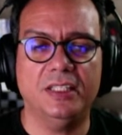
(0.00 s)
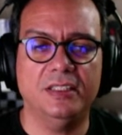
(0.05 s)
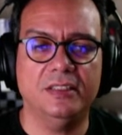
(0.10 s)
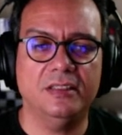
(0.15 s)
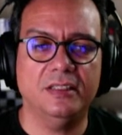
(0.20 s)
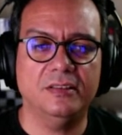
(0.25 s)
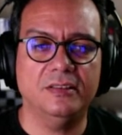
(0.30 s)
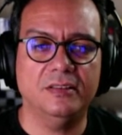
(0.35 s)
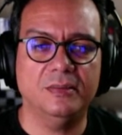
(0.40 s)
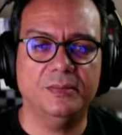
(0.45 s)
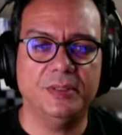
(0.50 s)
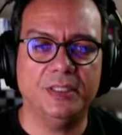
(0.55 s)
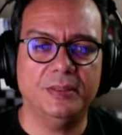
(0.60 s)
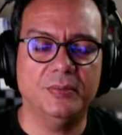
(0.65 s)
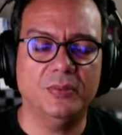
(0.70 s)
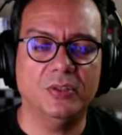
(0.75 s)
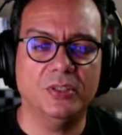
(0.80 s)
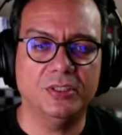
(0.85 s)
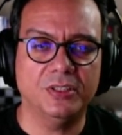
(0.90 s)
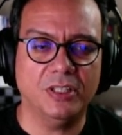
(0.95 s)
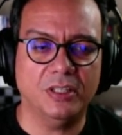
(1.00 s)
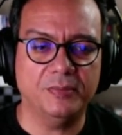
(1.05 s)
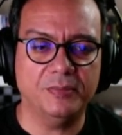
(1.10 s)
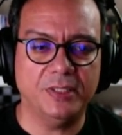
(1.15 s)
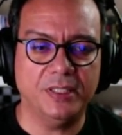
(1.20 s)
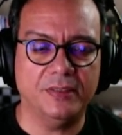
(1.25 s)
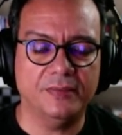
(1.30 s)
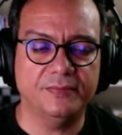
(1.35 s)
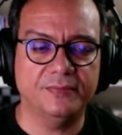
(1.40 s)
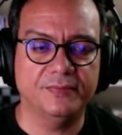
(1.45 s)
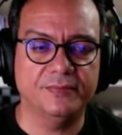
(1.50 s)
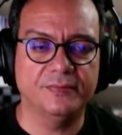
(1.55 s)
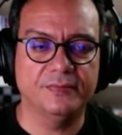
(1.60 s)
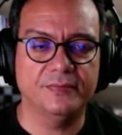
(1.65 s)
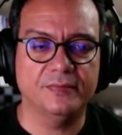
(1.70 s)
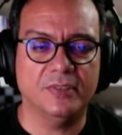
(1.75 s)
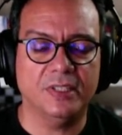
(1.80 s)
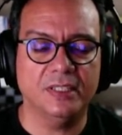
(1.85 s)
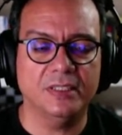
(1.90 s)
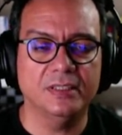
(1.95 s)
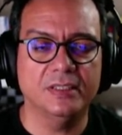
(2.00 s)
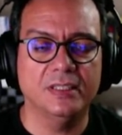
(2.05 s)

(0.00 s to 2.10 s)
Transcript: tend to be more top down, right?